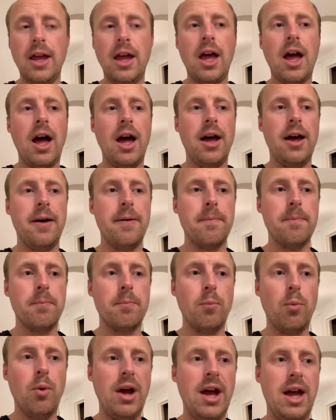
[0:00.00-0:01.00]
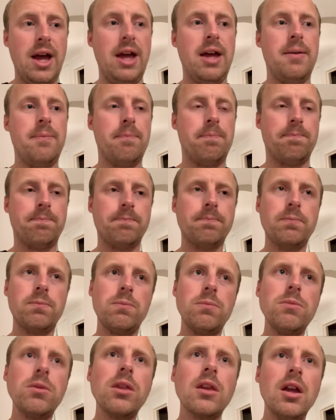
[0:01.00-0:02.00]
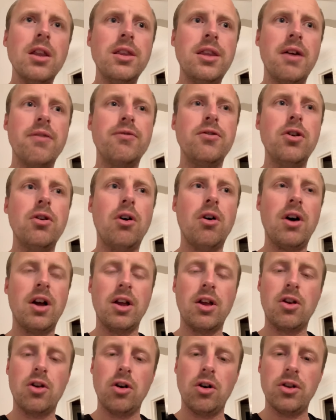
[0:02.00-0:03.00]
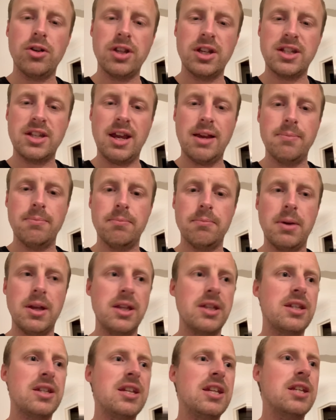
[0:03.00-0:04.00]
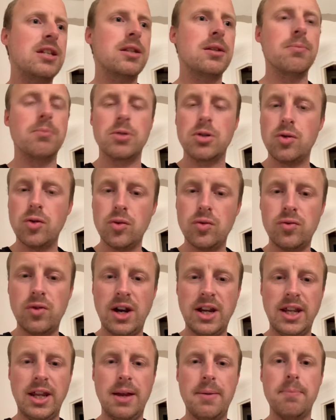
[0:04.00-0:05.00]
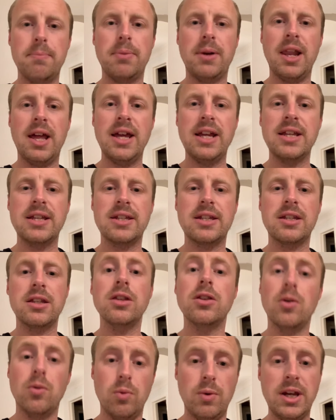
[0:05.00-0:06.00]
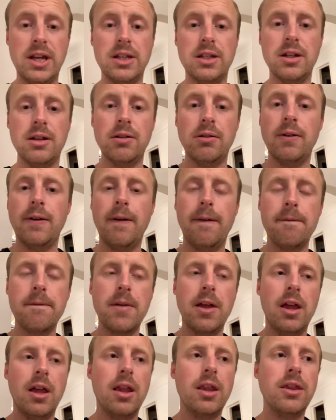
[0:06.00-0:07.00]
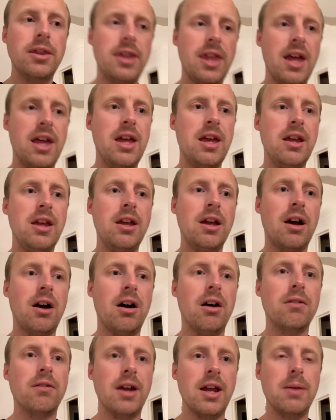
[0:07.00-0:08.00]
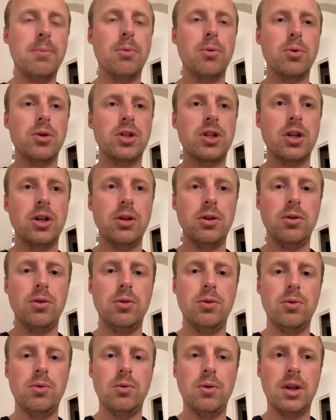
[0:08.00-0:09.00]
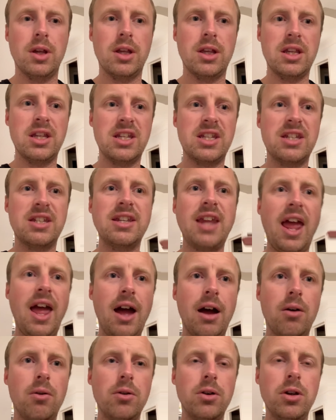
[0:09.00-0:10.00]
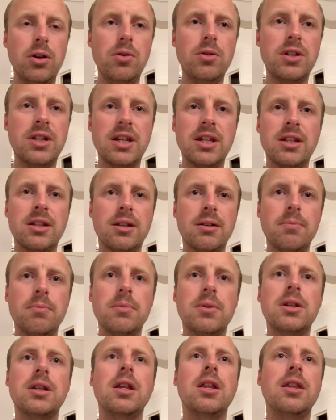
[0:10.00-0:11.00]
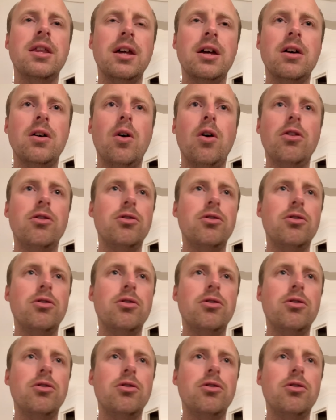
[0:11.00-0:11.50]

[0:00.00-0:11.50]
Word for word: uh, um, where they've not got the same systems already in place that we do, they are able to set out new systems that